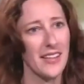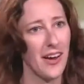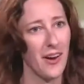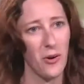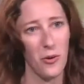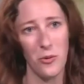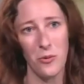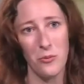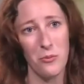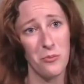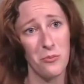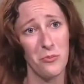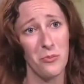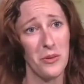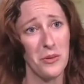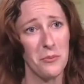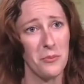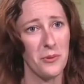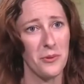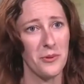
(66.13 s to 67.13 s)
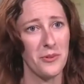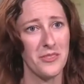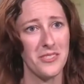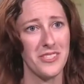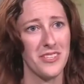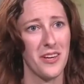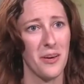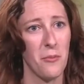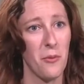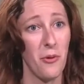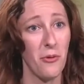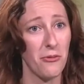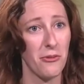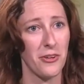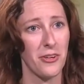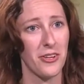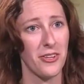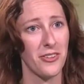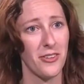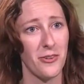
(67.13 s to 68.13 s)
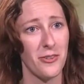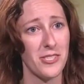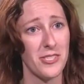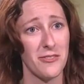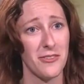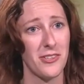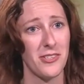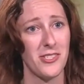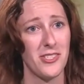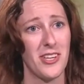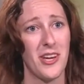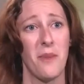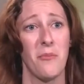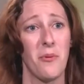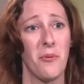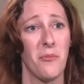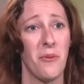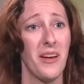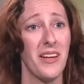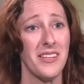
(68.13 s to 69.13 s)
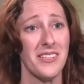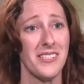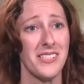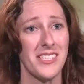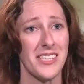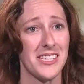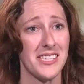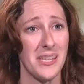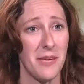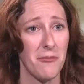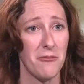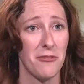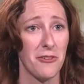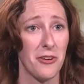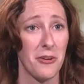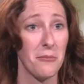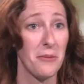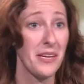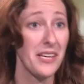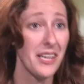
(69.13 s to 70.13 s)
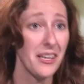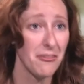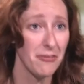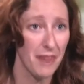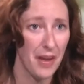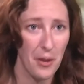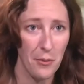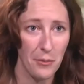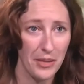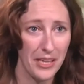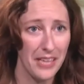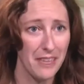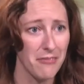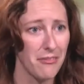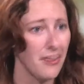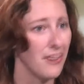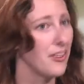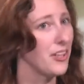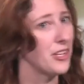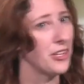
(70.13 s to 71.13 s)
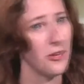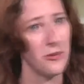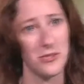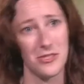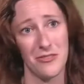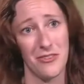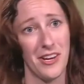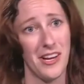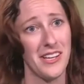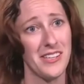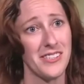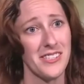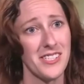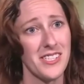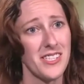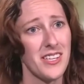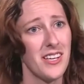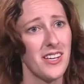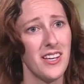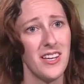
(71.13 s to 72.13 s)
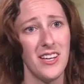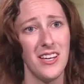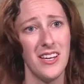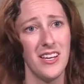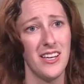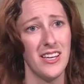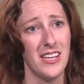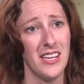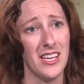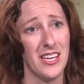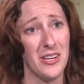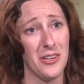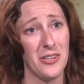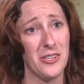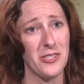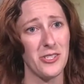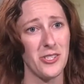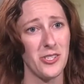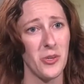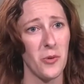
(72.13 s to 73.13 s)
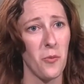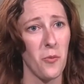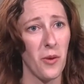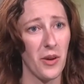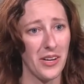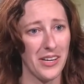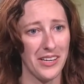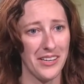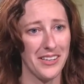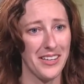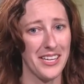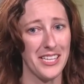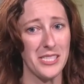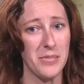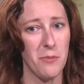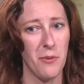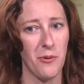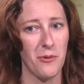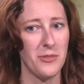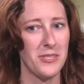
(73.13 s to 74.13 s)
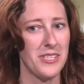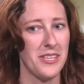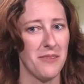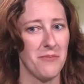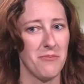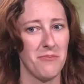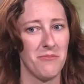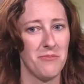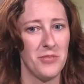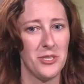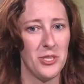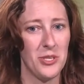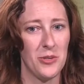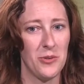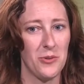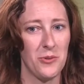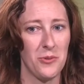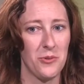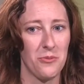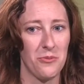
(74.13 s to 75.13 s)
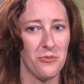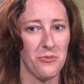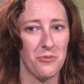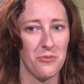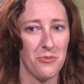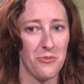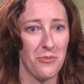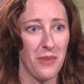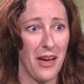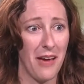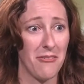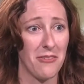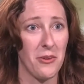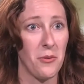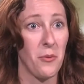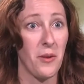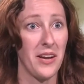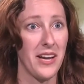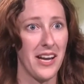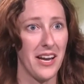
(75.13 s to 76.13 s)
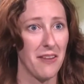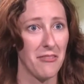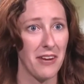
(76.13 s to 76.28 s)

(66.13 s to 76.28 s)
allow people to come over those first couple months, except for immediate family and very close friends. You know, you just don't want to expose him to everyone and